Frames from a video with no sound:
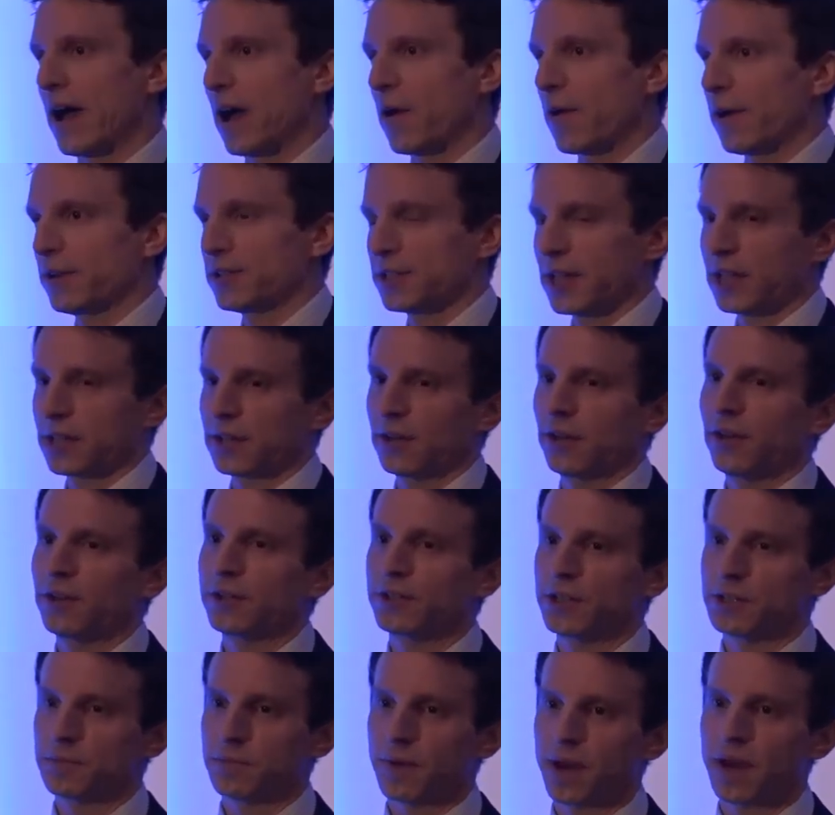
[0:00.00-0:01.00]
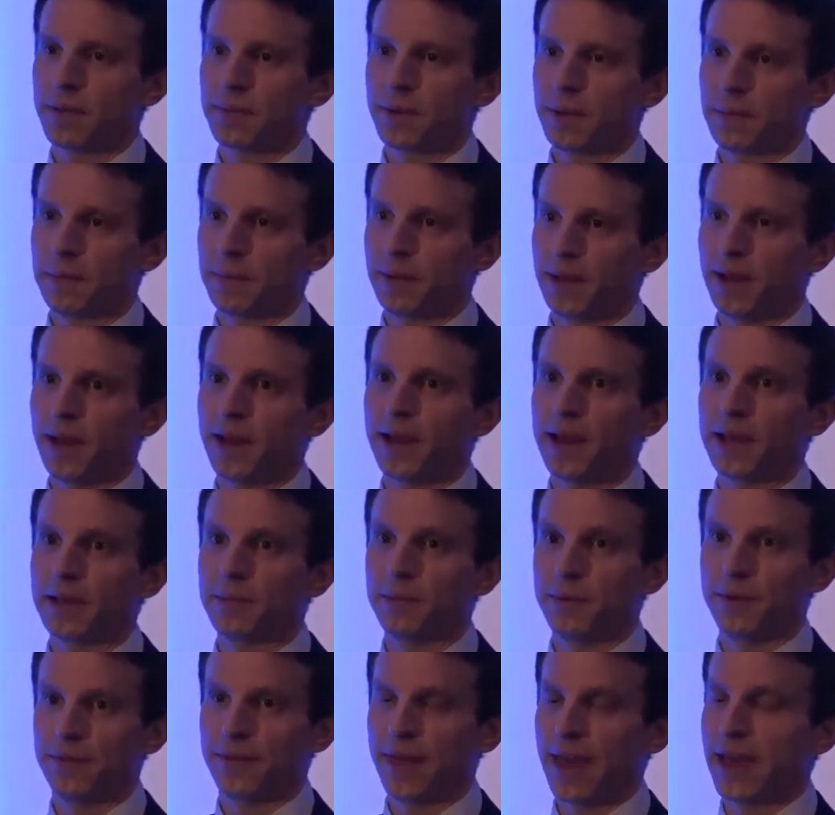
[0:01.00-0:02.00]
how technologies might be applied,
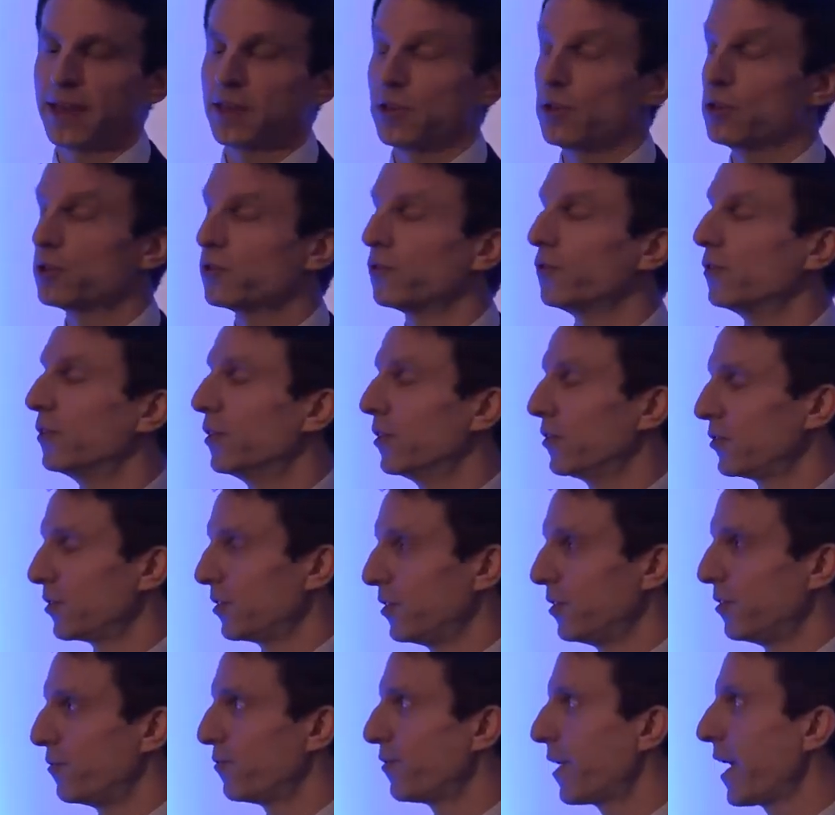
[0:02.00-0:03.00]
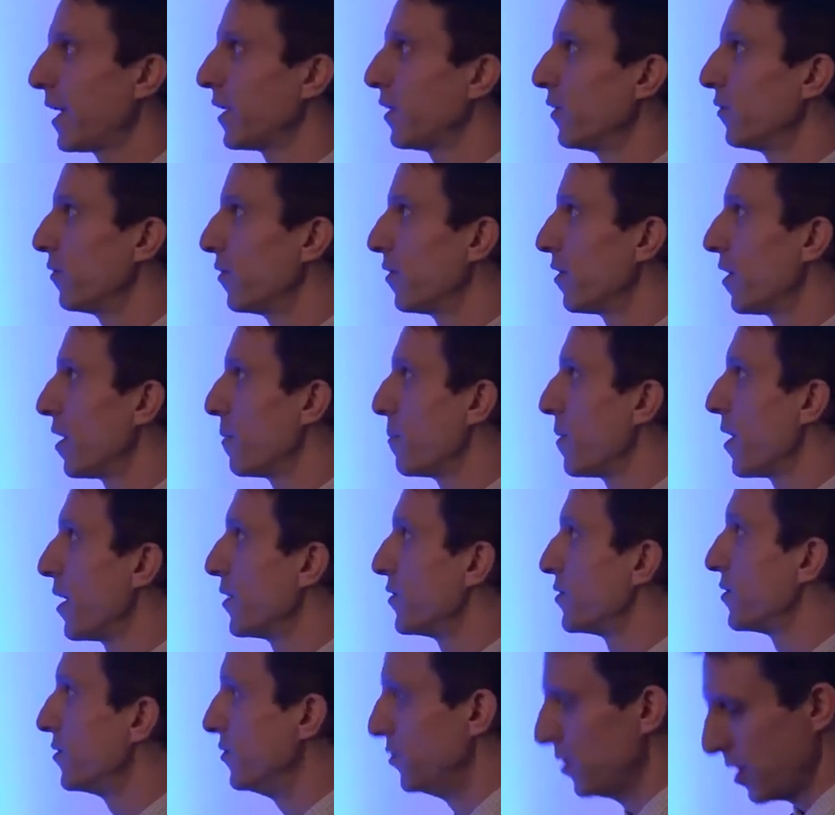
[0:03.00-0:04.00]
but their usefulness and the value that they
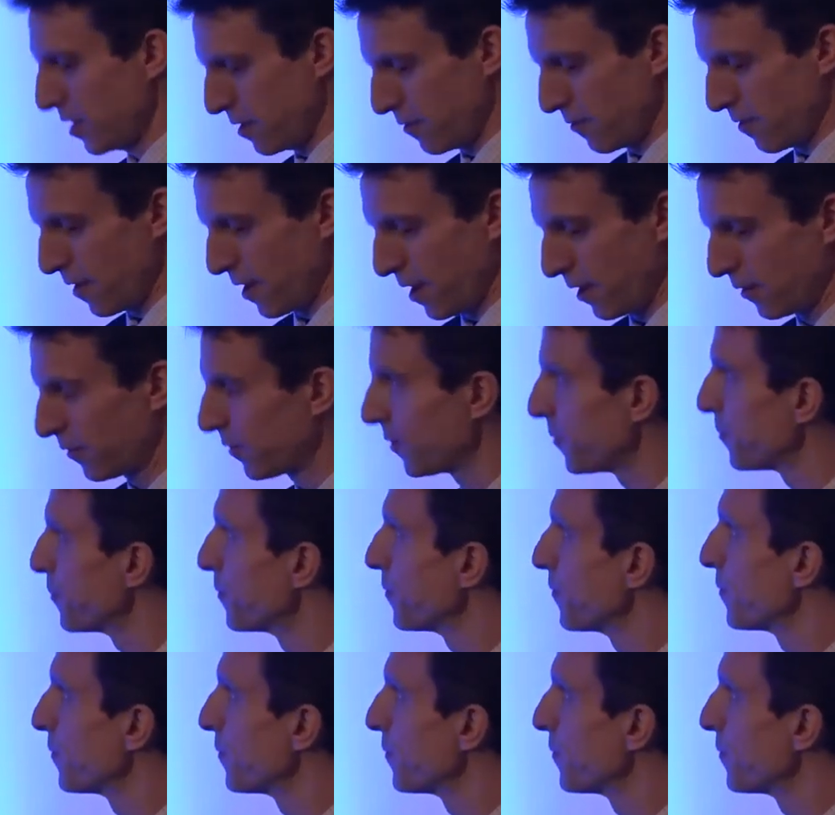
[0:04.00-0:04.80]
might generate.